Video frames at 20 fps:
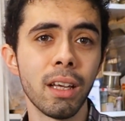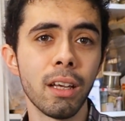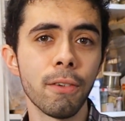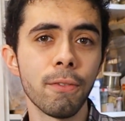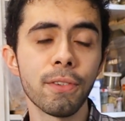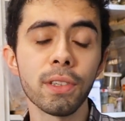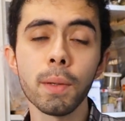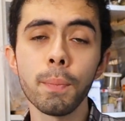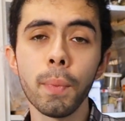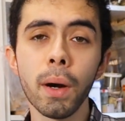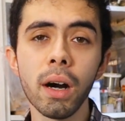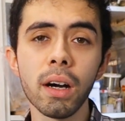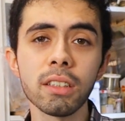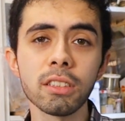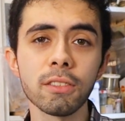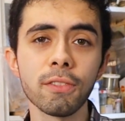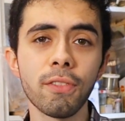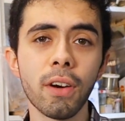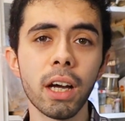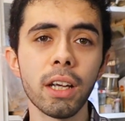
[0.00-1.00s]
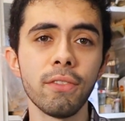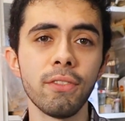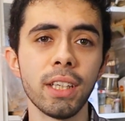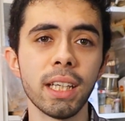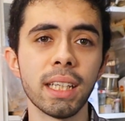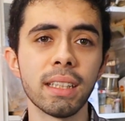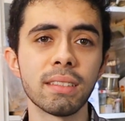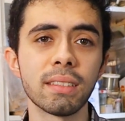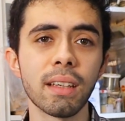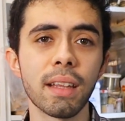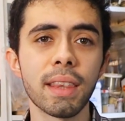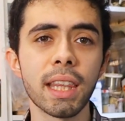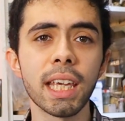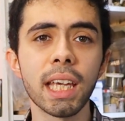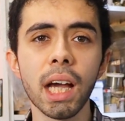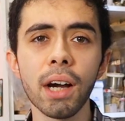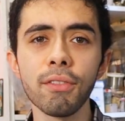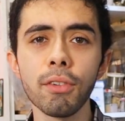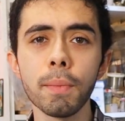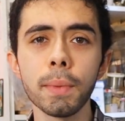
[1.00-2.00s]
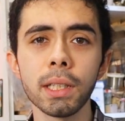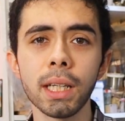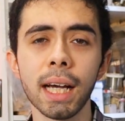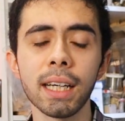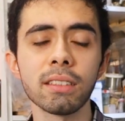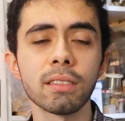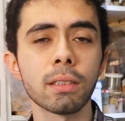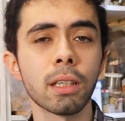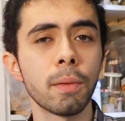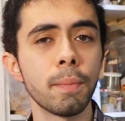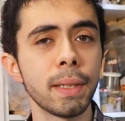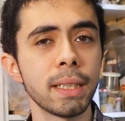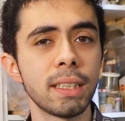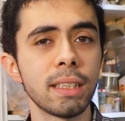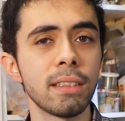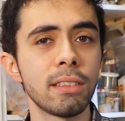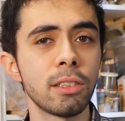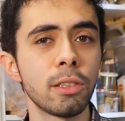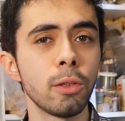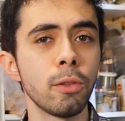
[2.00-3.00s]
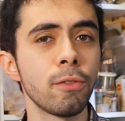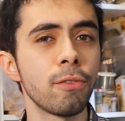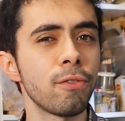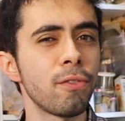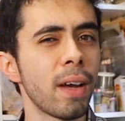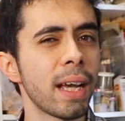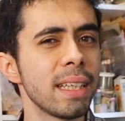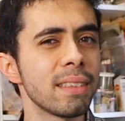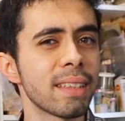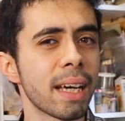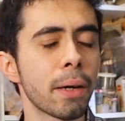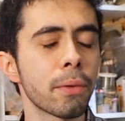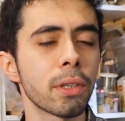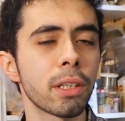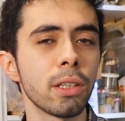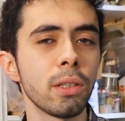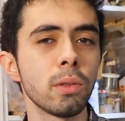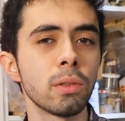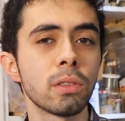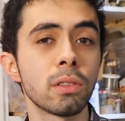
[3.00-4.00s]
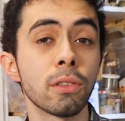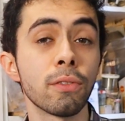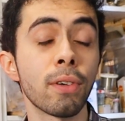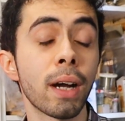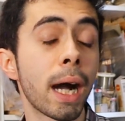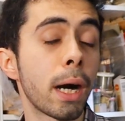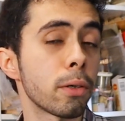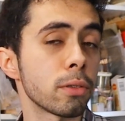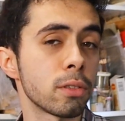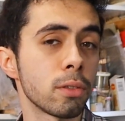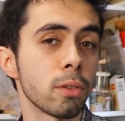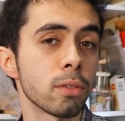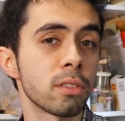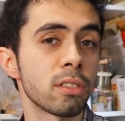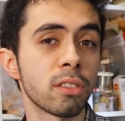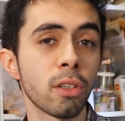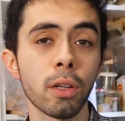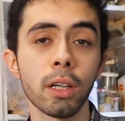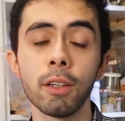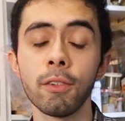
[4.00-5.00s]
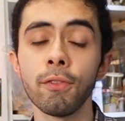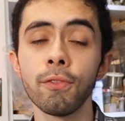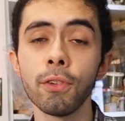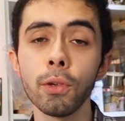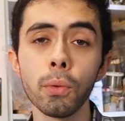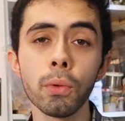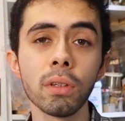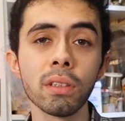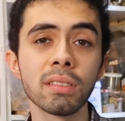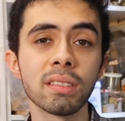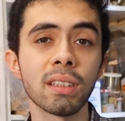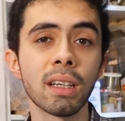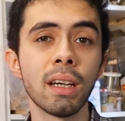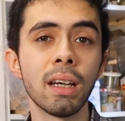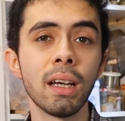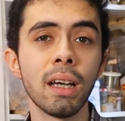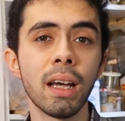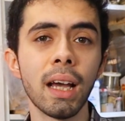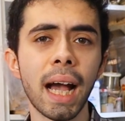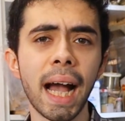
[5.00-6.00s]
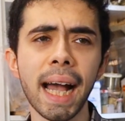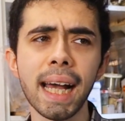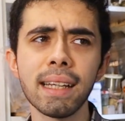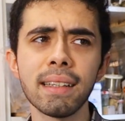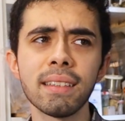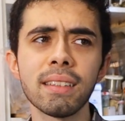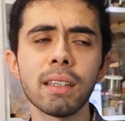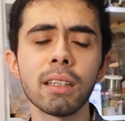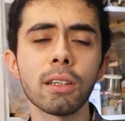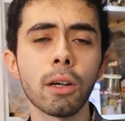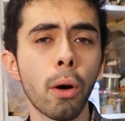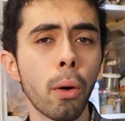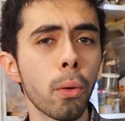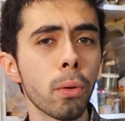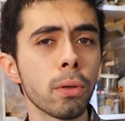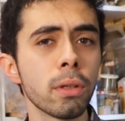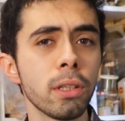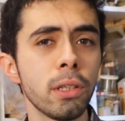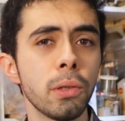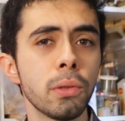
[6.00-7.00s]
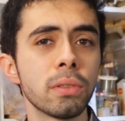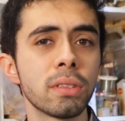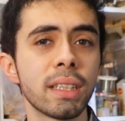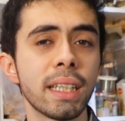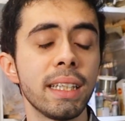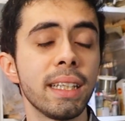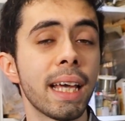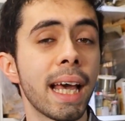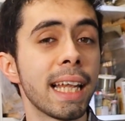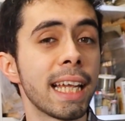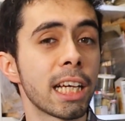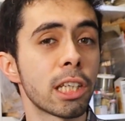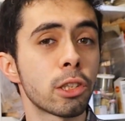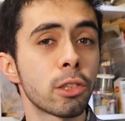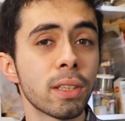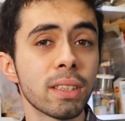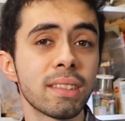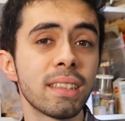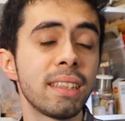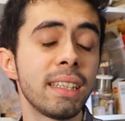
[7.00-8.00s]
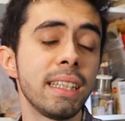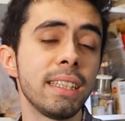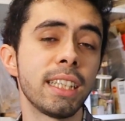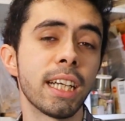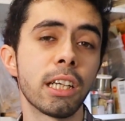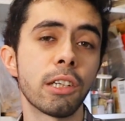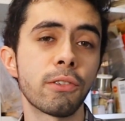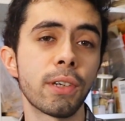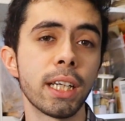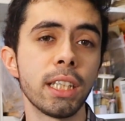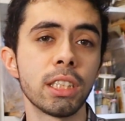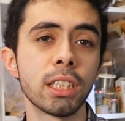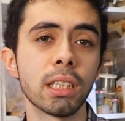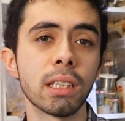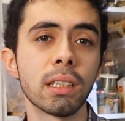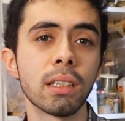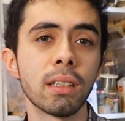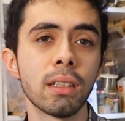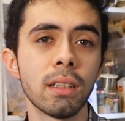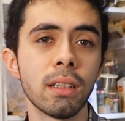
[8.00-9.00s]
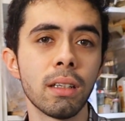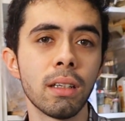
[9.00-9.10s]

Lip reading: For the past 5 years, the government has committed to phase out the use of household solid fuels and coal used in electricity generation.